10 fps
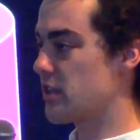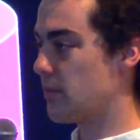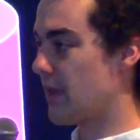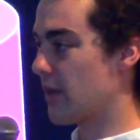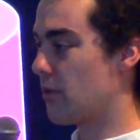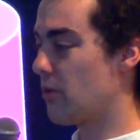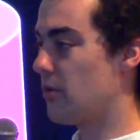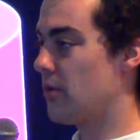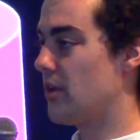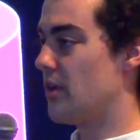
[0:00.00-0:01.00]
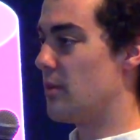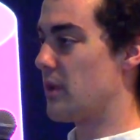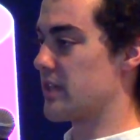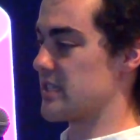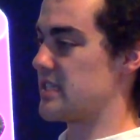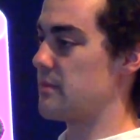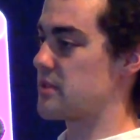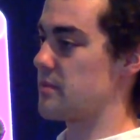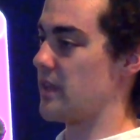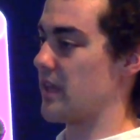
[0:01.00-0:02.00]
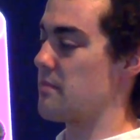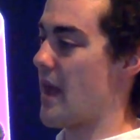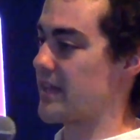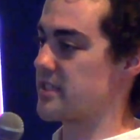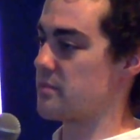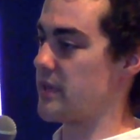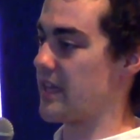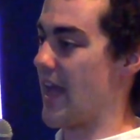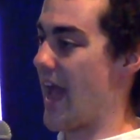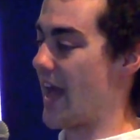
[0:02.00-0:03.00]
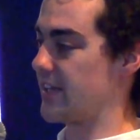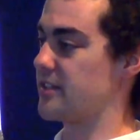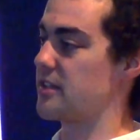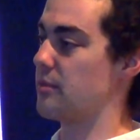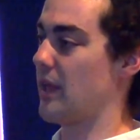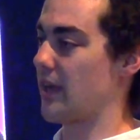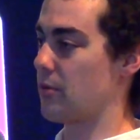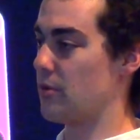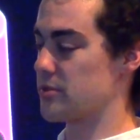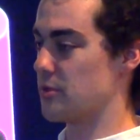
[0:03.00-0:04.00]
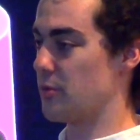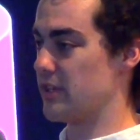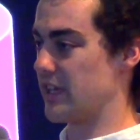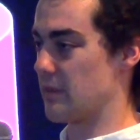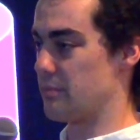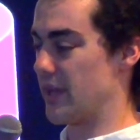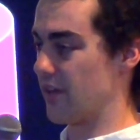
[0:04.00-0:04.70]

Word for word: of the black hole? Because it seems to me like mass is being added to the black hole. No. So the thing